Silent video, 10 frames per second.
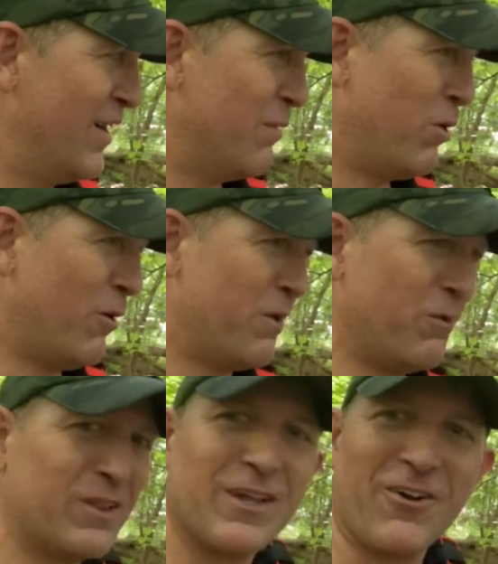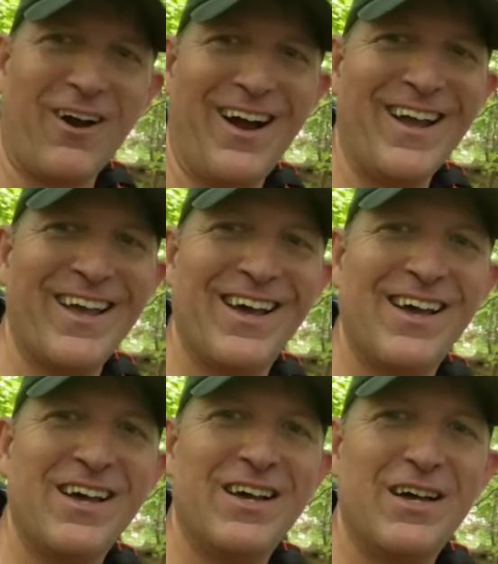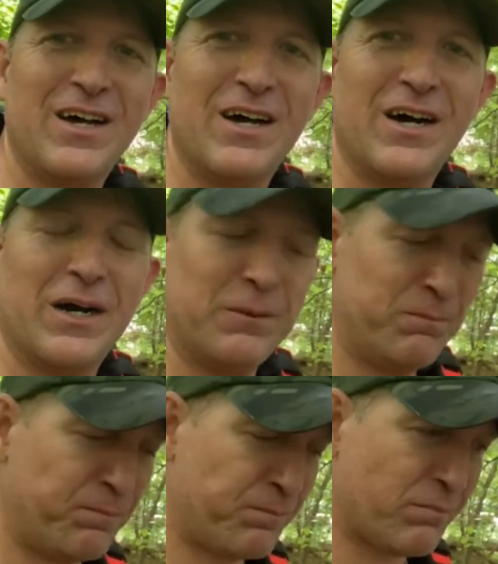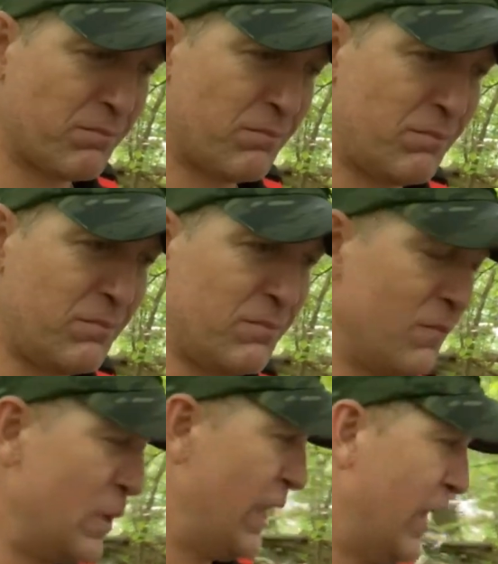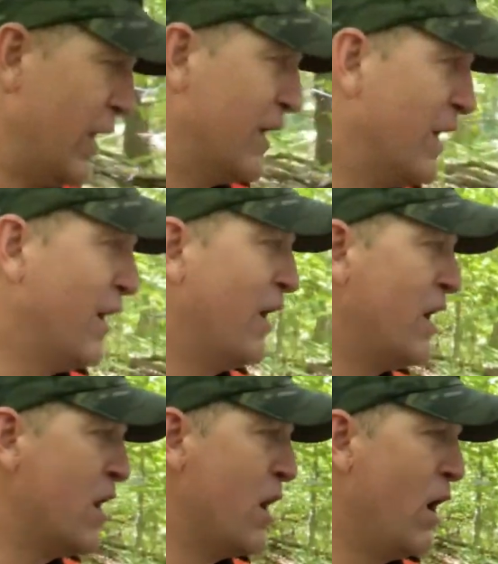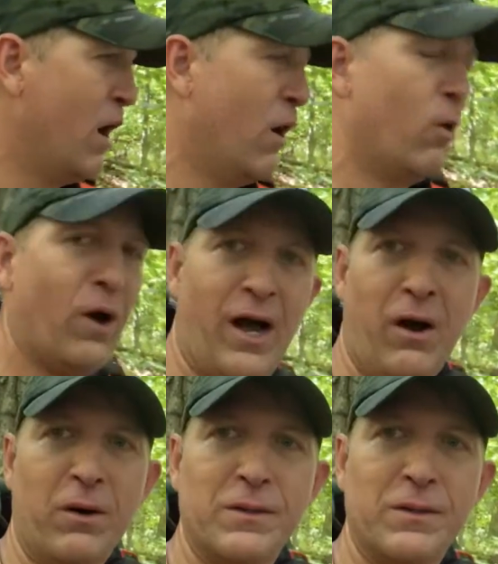Part of me wants to cry. Um, yeah. Wow. one